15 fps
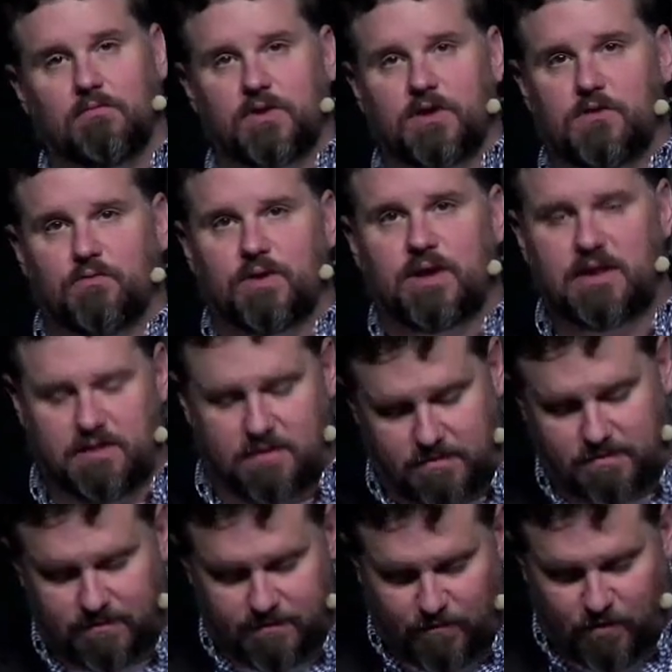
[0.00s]
when you read
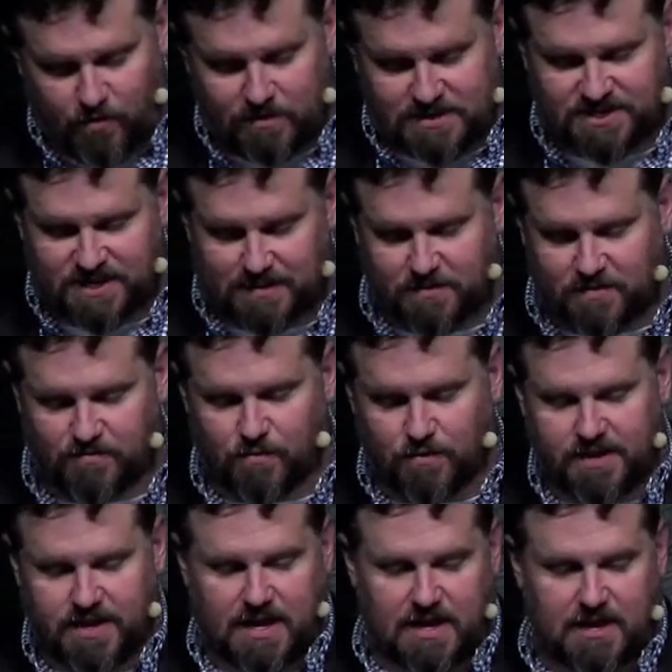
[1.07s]
Romans chapter
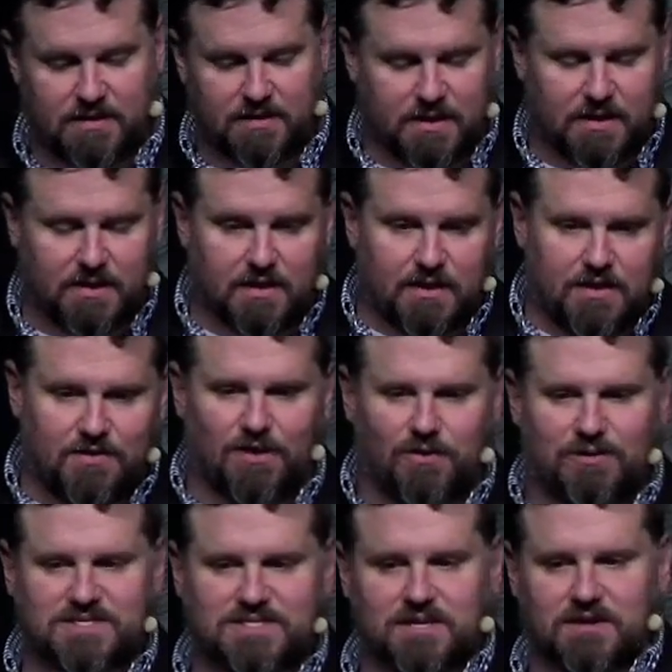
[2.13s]
14, you're
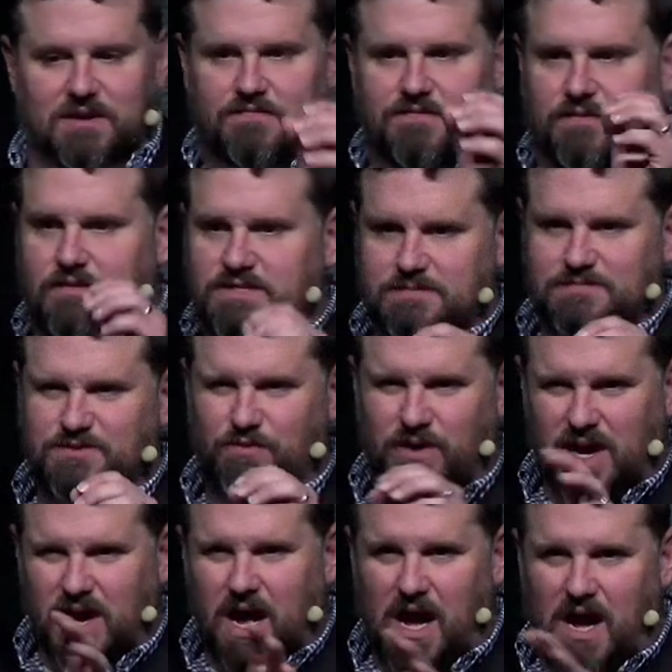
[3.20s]
always looking for some
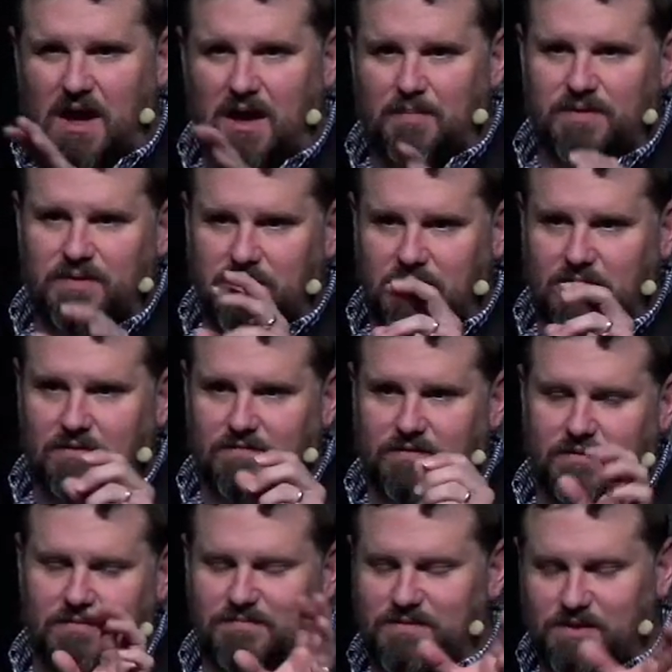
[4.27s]
sort of comp. You know, if
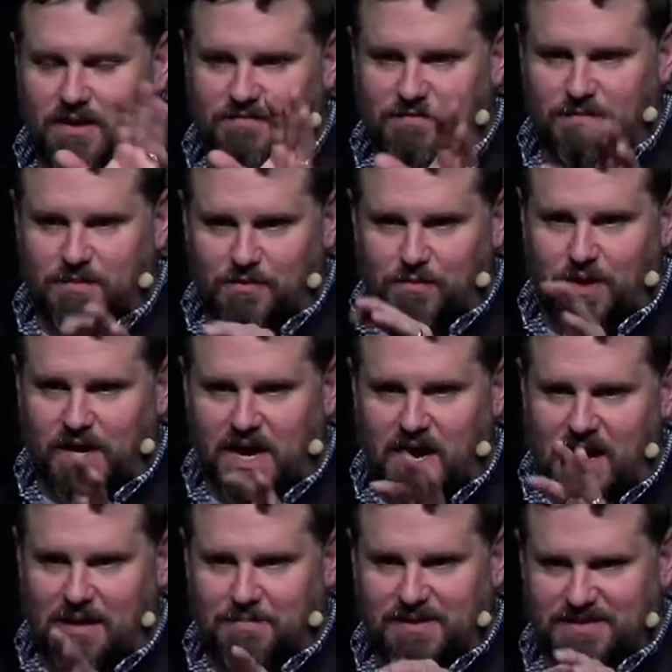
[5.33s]
you're not familiar with what a
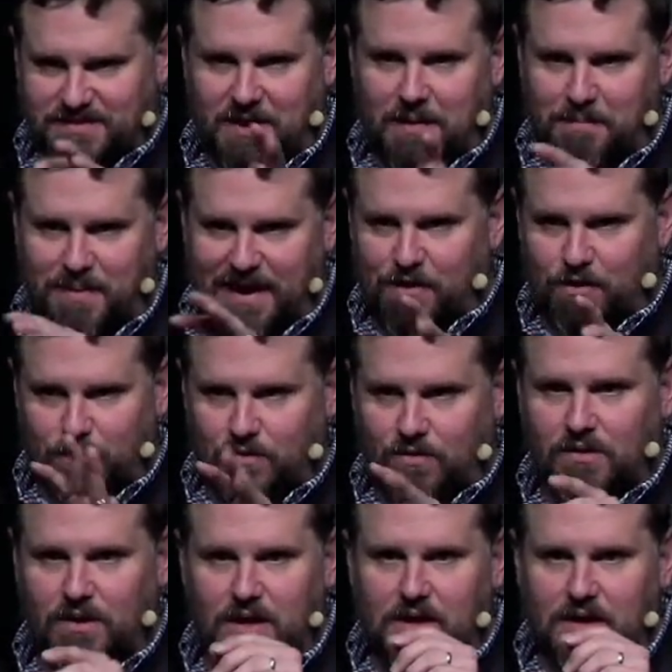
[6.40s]
comp, it's a comparable.